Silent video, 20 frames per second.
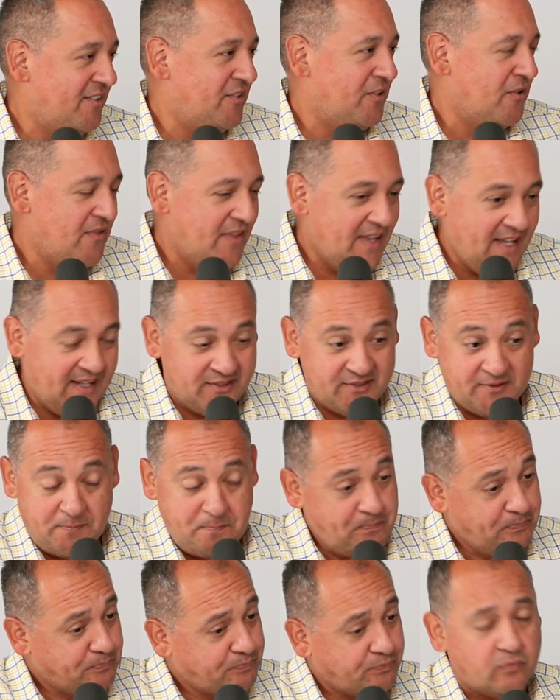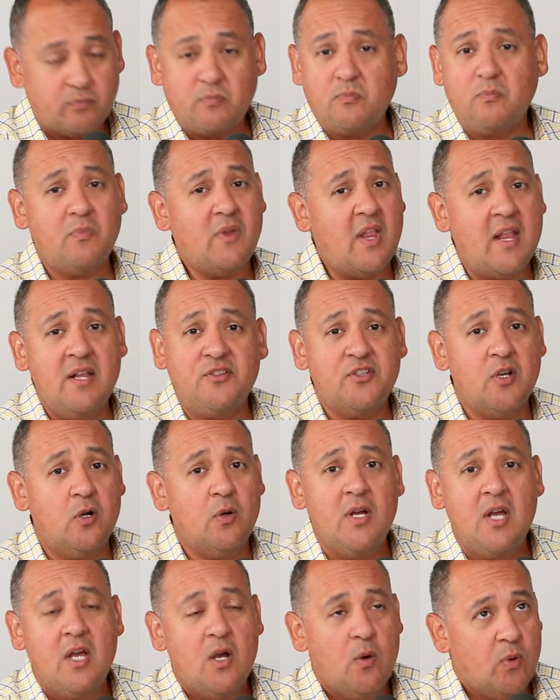or this. And
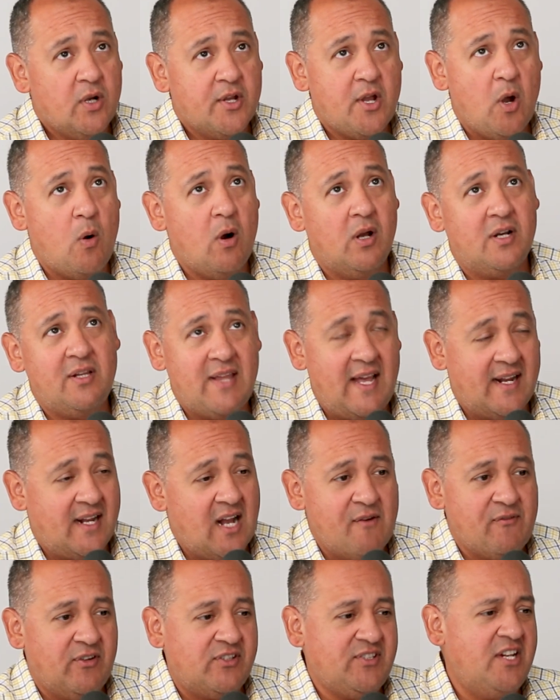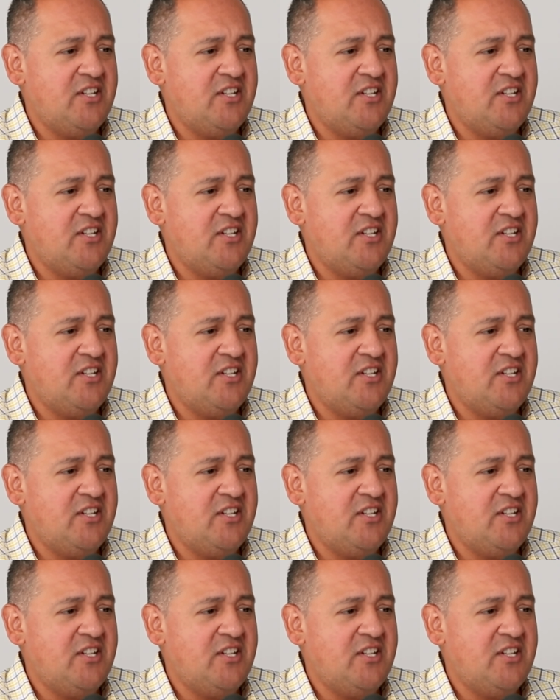so we'll go on in that conversation.